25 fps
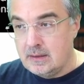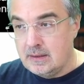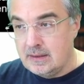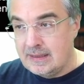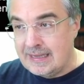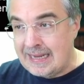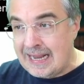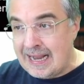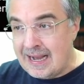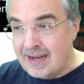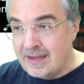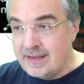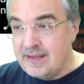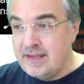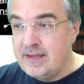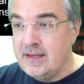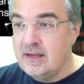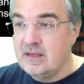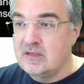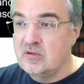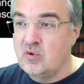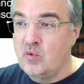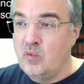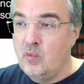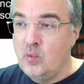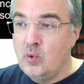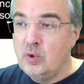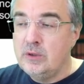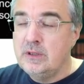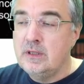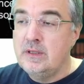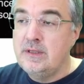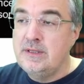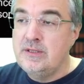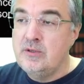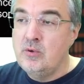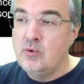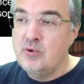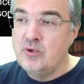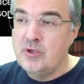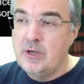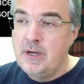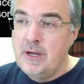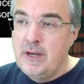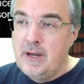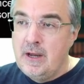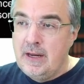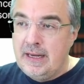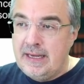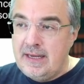context of water research.
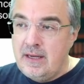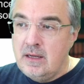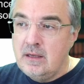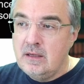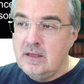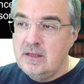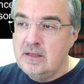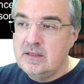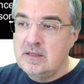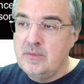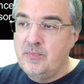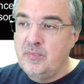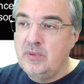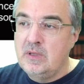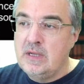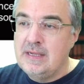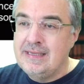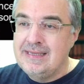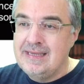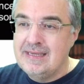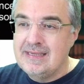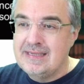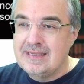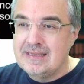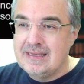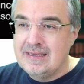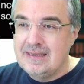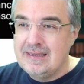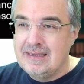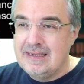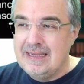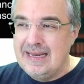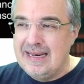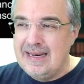Here in the plant is a